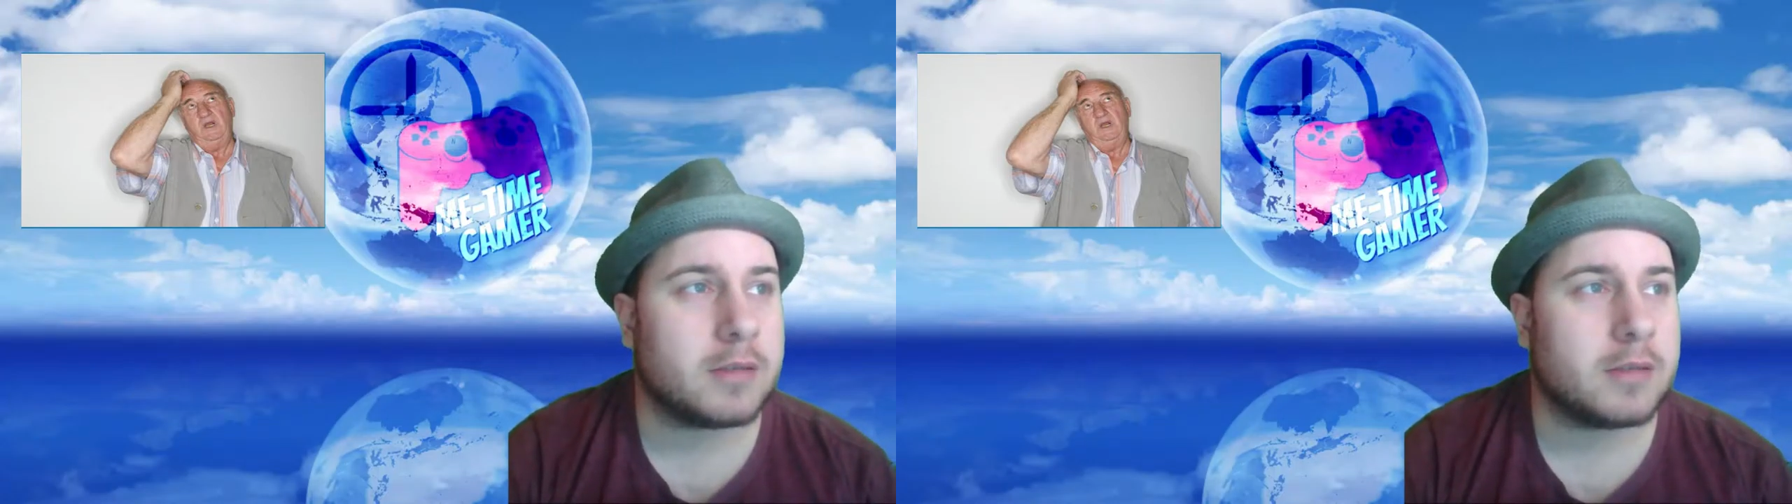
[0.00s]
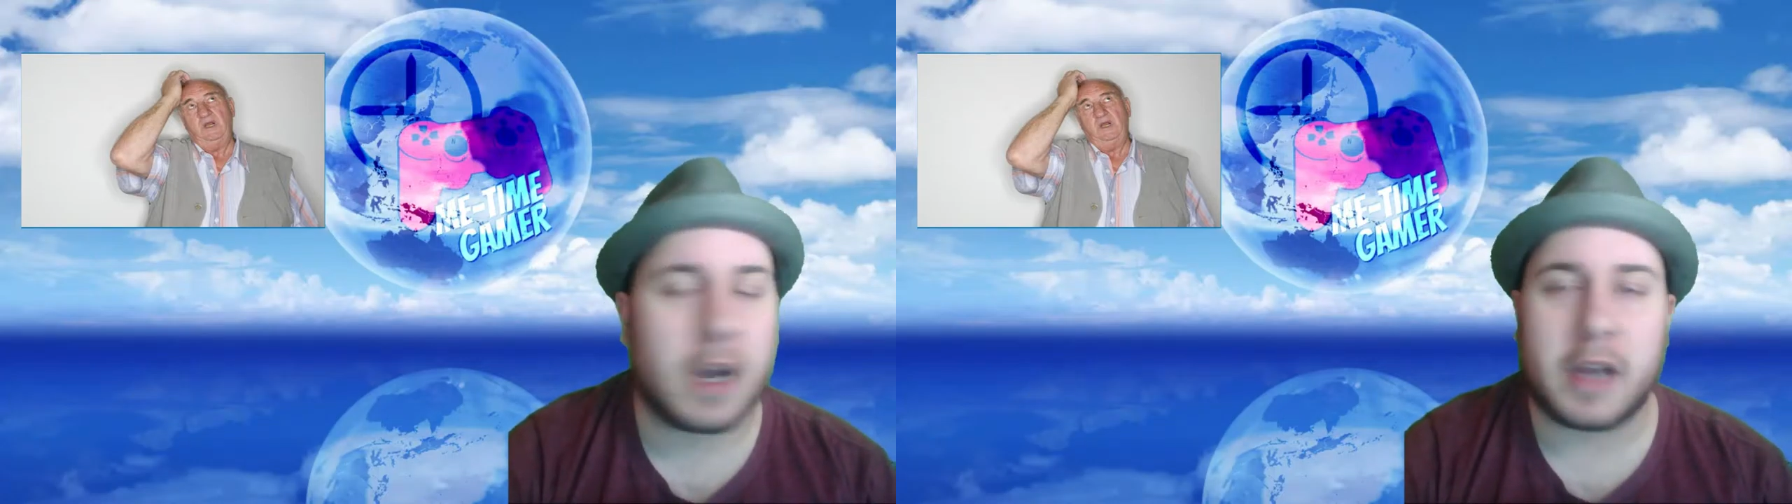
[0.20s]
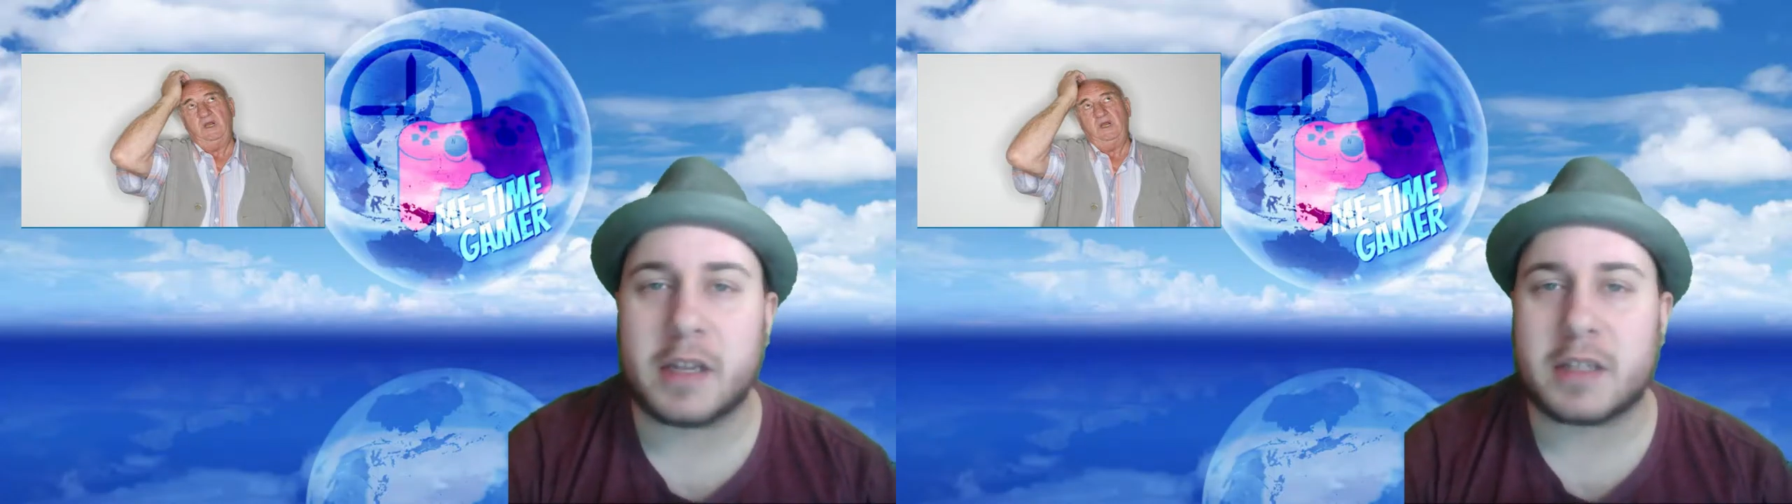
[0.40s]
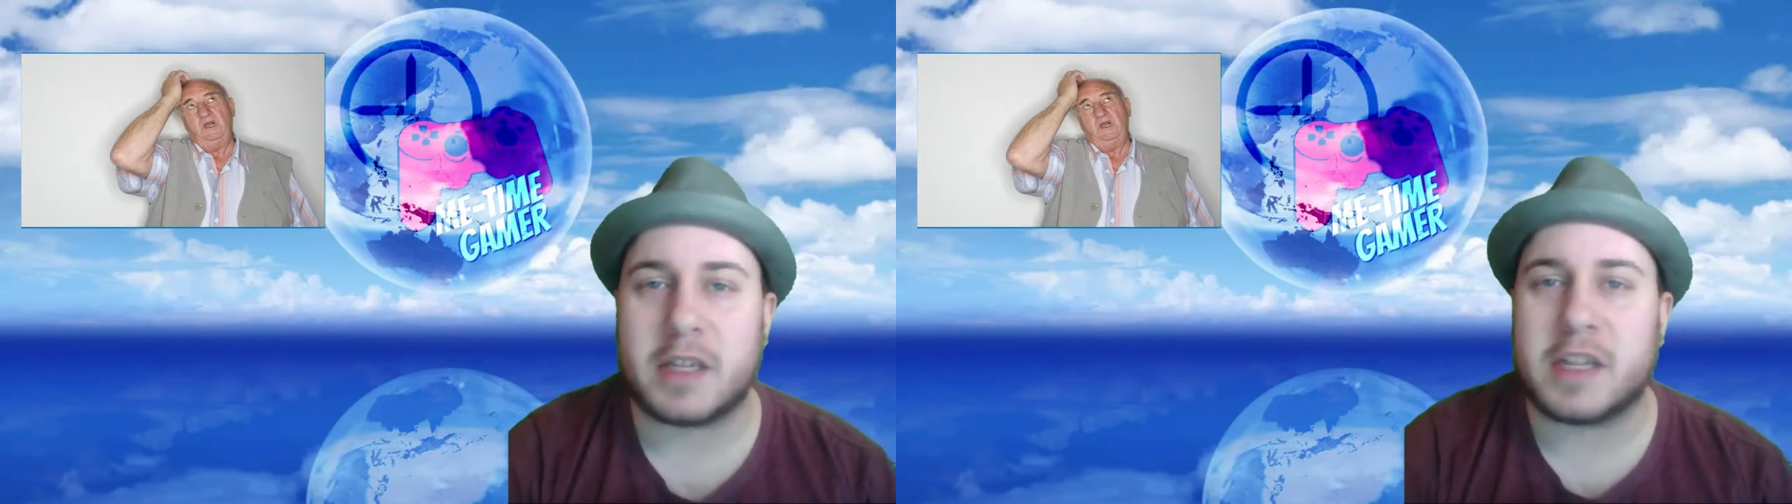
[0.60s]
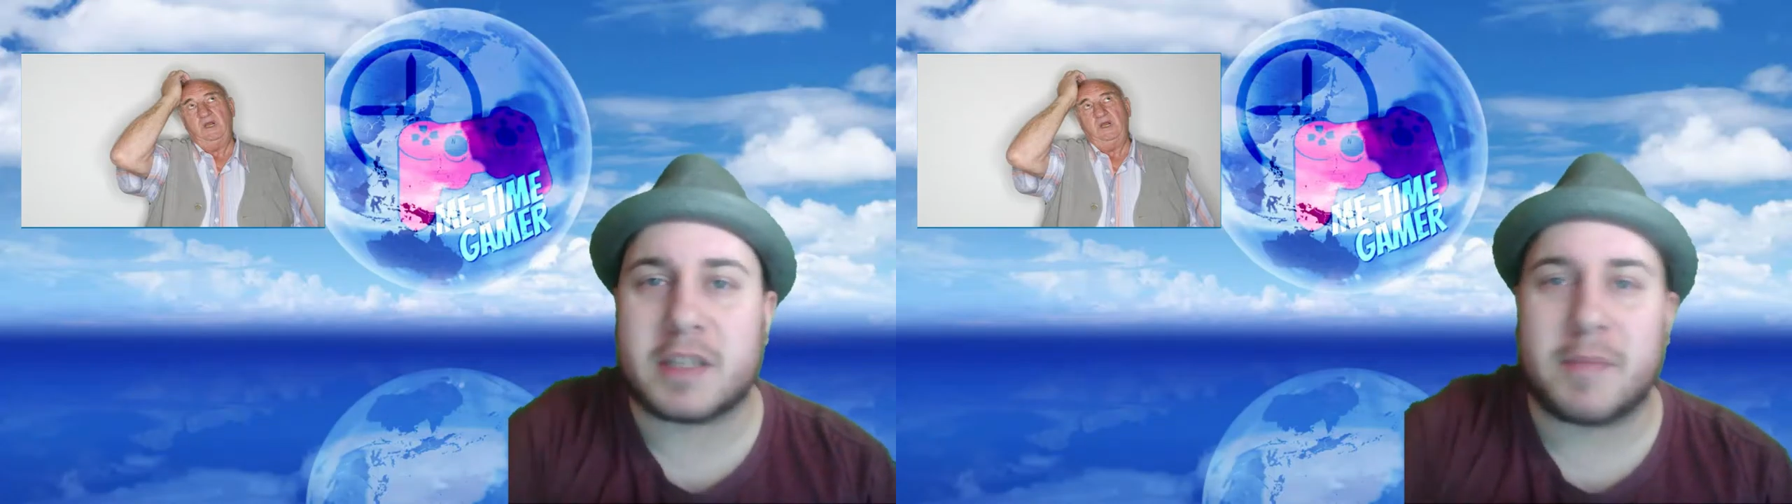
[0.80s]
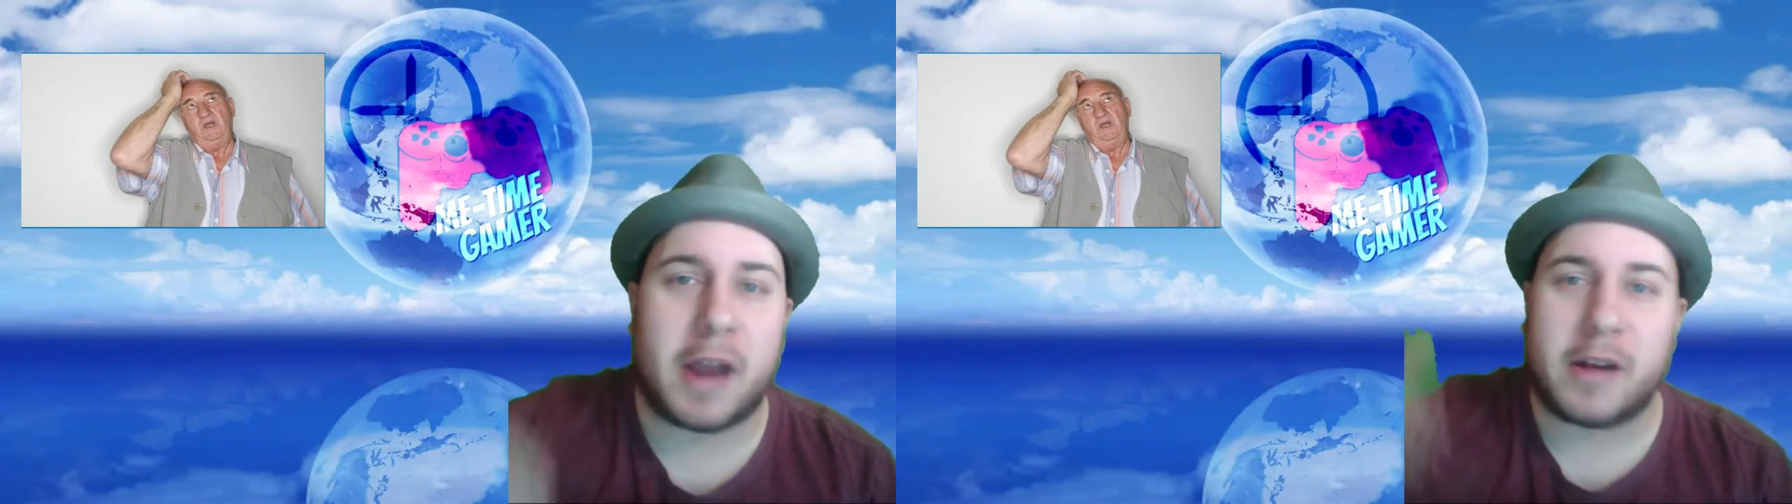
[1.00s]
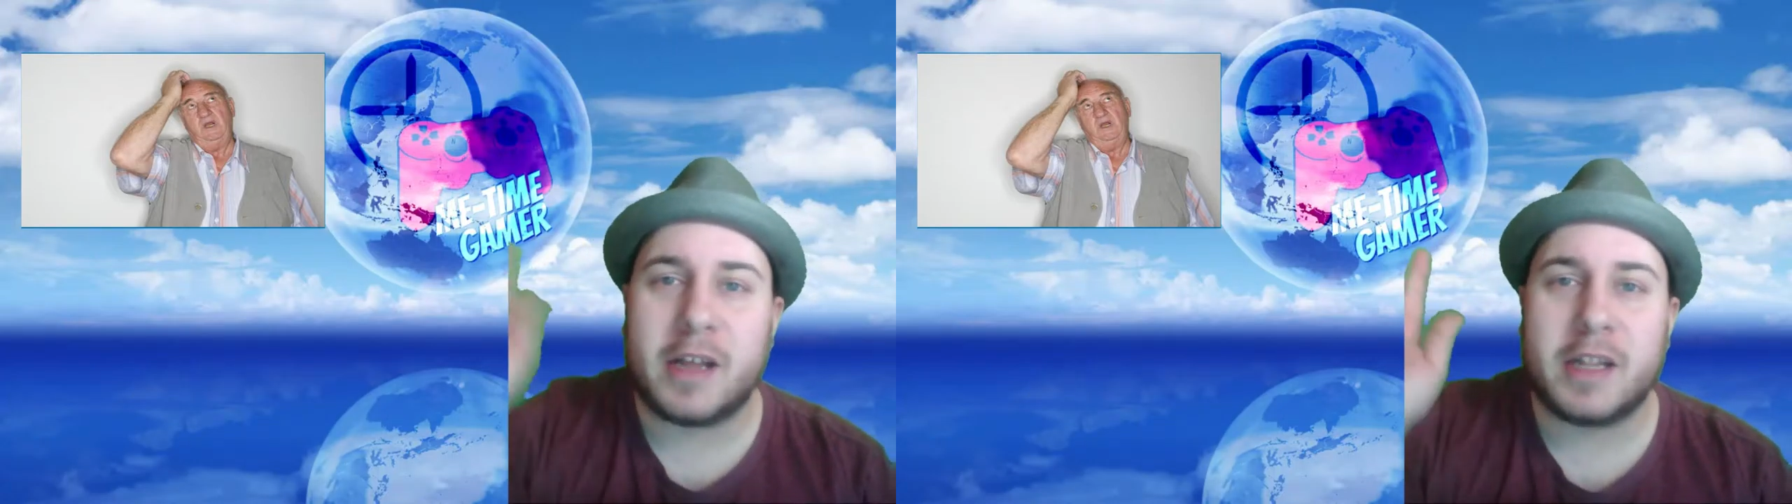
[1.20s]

It doesn't matter.